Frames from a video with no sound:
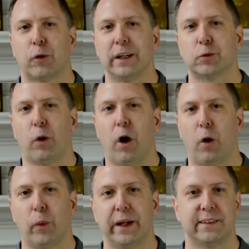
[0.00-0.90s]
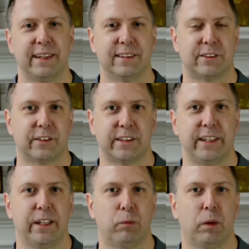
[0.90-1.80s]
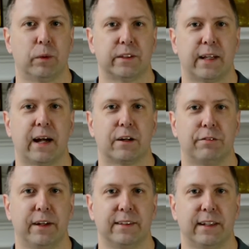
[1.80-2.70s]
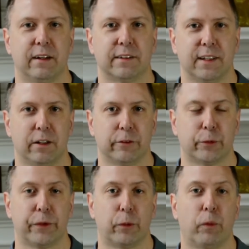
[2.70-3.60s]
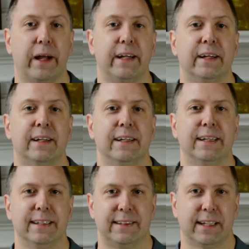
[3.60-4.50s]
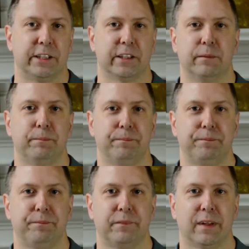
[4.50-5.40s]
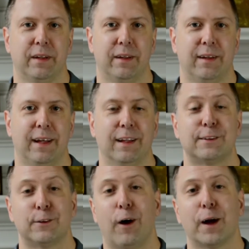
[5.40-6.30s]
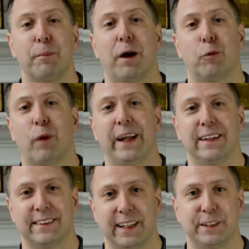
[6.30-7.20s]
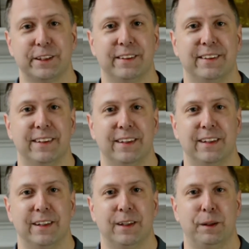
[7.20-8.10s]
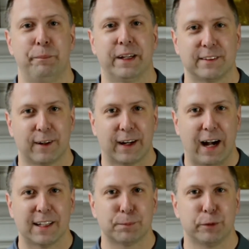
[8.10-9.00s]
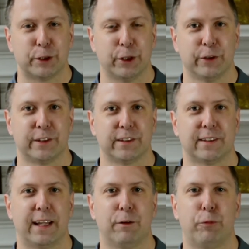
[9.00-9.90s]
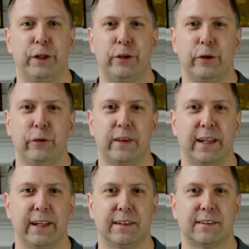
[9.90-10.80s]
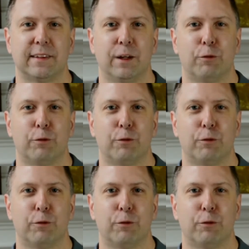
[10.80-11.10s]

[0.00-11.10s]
Christ will always intercede when we're sacrificing ourselves with the right intention. And let's talk about right intention, because our gospel shows us that if we do things